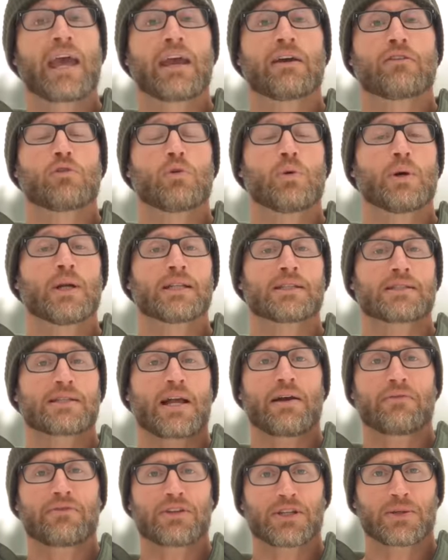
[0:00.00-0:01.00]
Hey everyone, it's
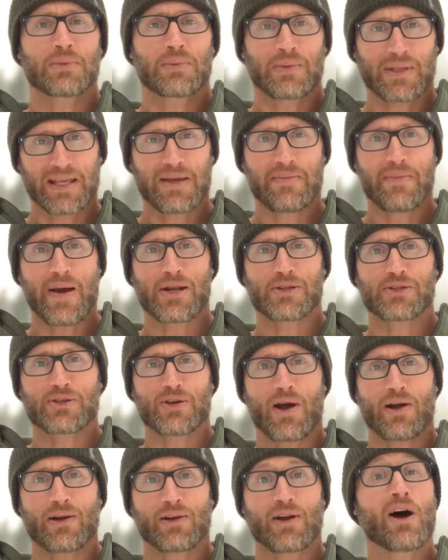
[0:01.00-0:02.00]
Ivan, Kit Badger
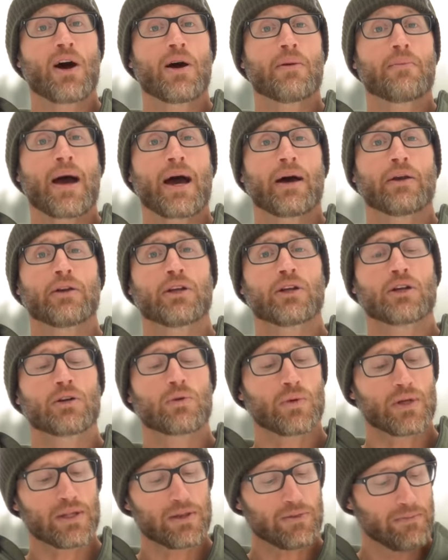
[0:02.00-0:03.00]
dot com, out
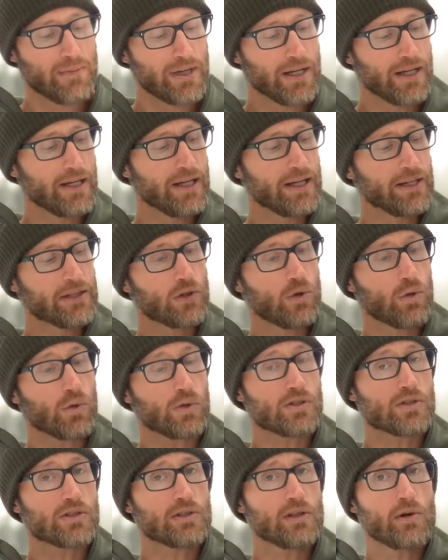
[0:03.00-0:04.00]
here with my
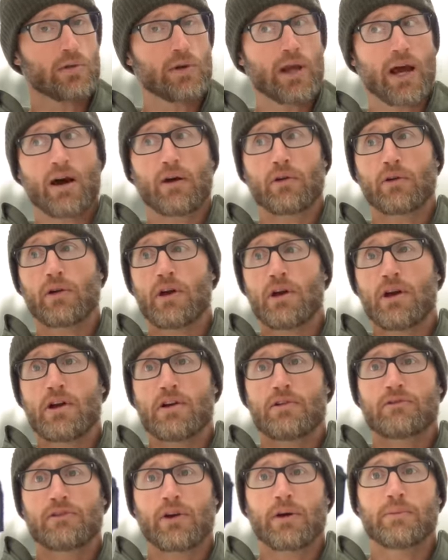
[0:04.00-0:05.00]
course loadout
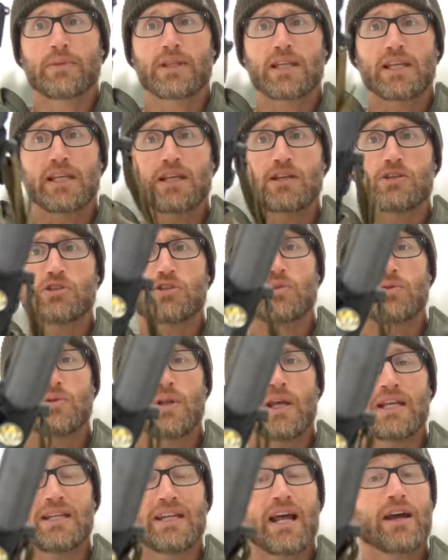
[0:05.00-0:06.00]
from the
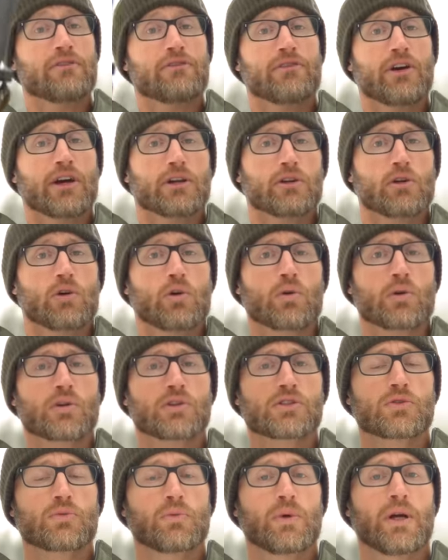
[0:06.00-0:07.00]
two-day Night Fighter
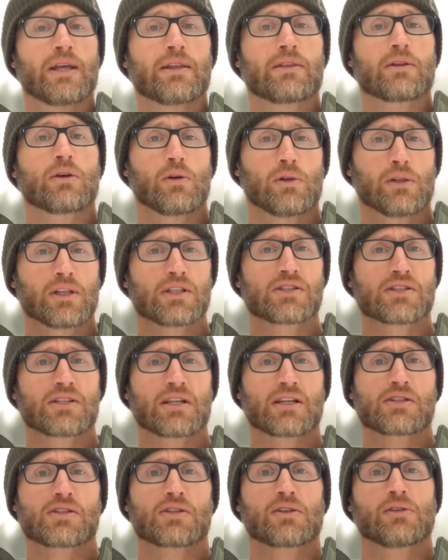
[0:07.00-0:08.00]
course with
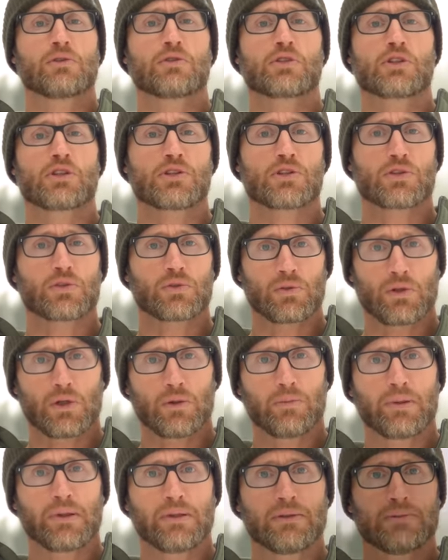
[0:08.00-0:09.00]
Holistic Solutions
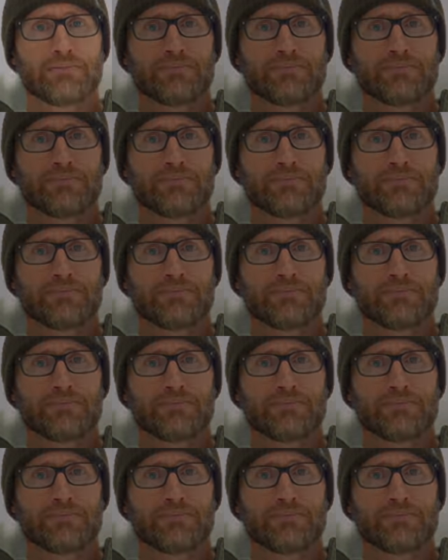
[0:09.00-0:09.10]
Group.